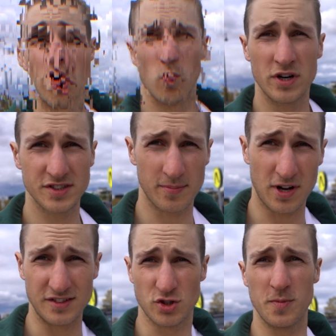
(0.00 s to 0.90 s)
What is up,
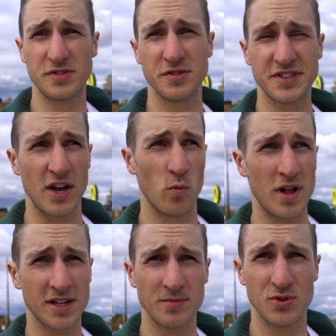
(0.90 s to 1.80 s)
guys? Physique.
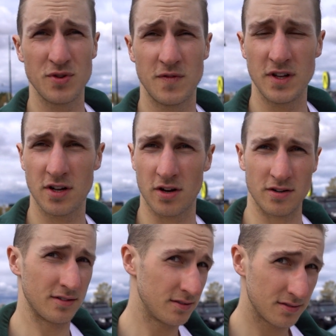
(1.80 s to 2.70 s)
Welcome to the video.